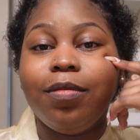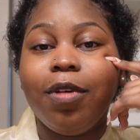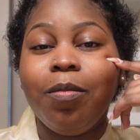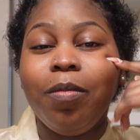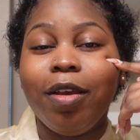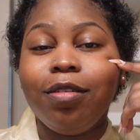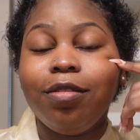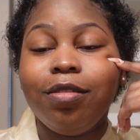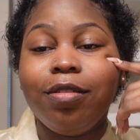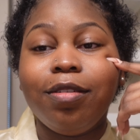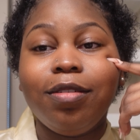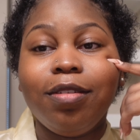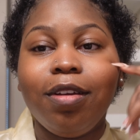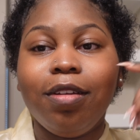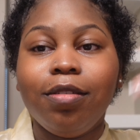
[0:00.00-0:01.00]
a mixture
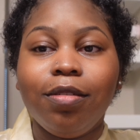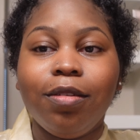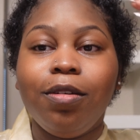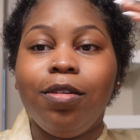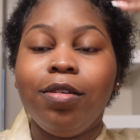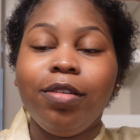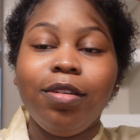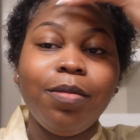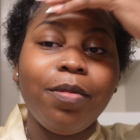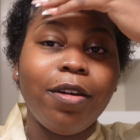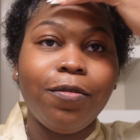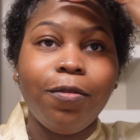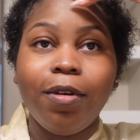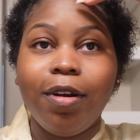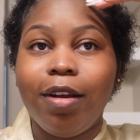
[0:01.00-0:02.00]
skin so usually my
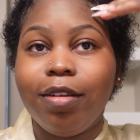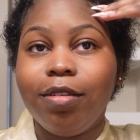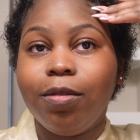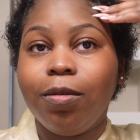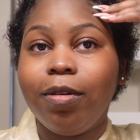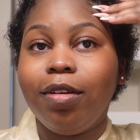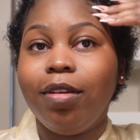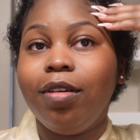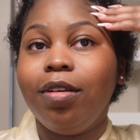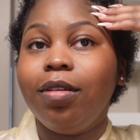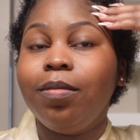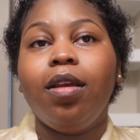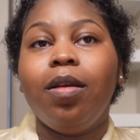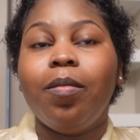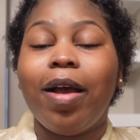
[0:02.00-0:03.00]
forehead's oily
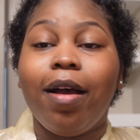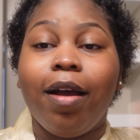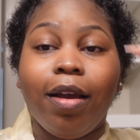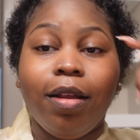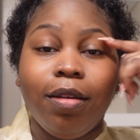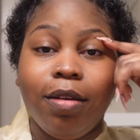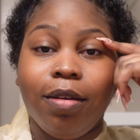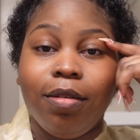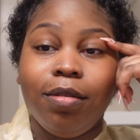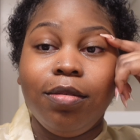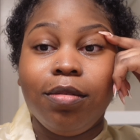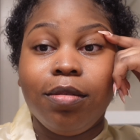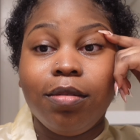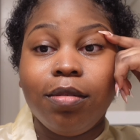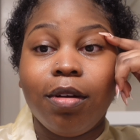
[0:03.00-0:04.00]
and my
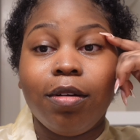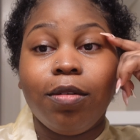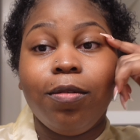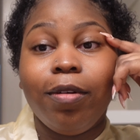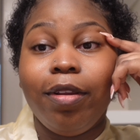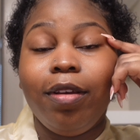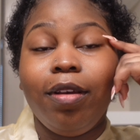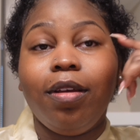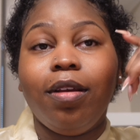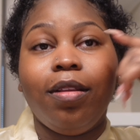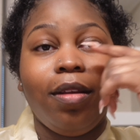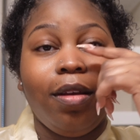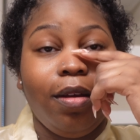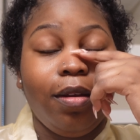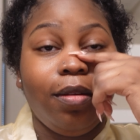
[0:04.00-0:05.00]
eyelids are oily and
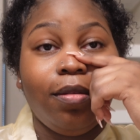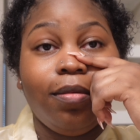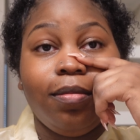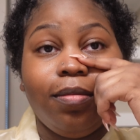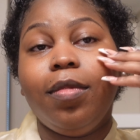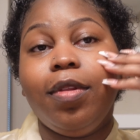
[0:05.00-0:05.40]
then